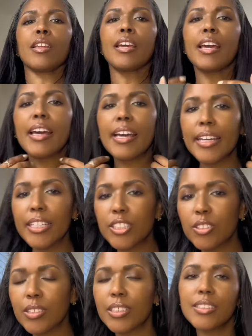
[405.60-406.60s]
And as you
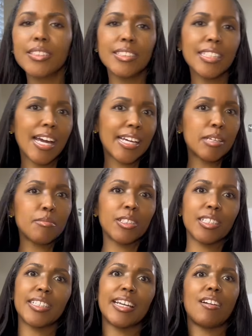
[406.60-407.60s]
can see, I keep looking
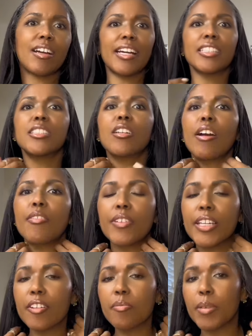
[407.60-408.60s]
down, guys. Sorry,
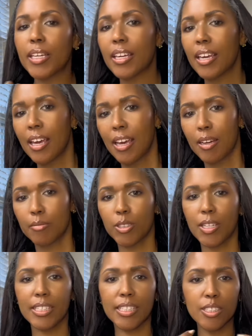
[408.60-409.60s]
forgive me. I'm trying to
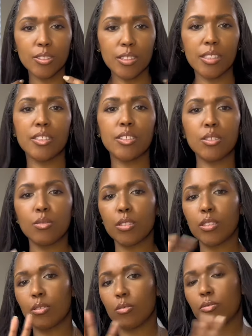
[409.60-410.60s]
get used to this new
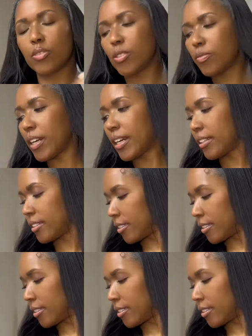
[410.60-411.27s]
little viewfinder.